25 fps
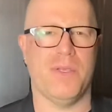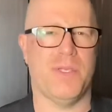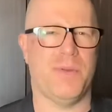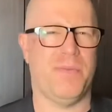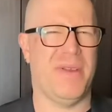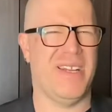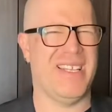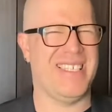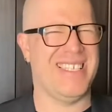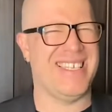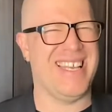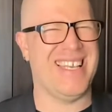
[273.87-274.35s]
but
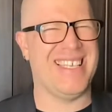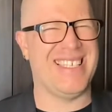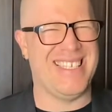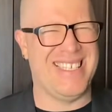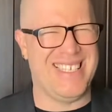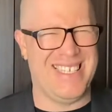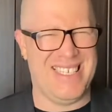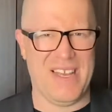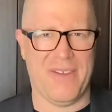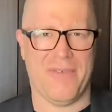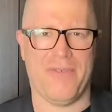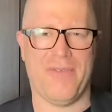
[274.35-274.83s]
it's
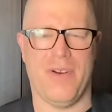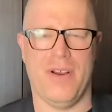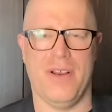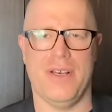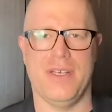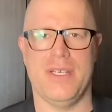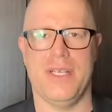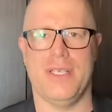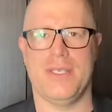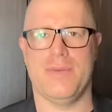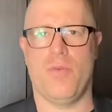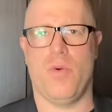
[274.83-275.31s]
different.
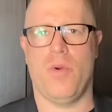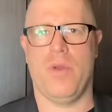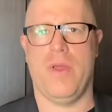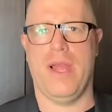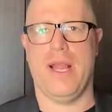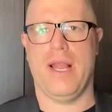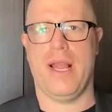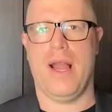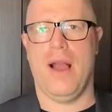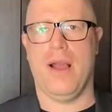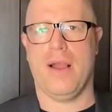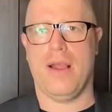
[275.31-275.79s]
It's more
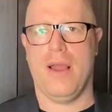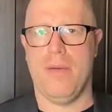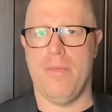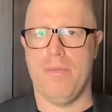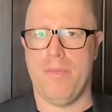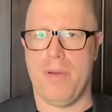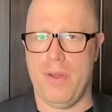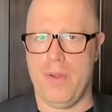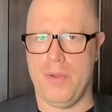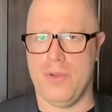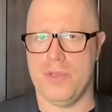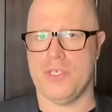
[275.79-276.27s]
like a
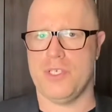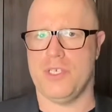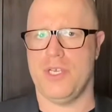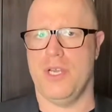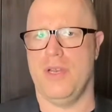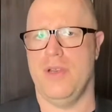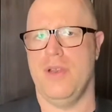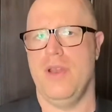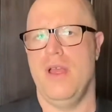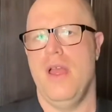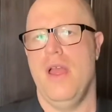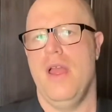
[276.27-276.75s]

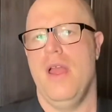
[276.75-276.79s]
compulsion.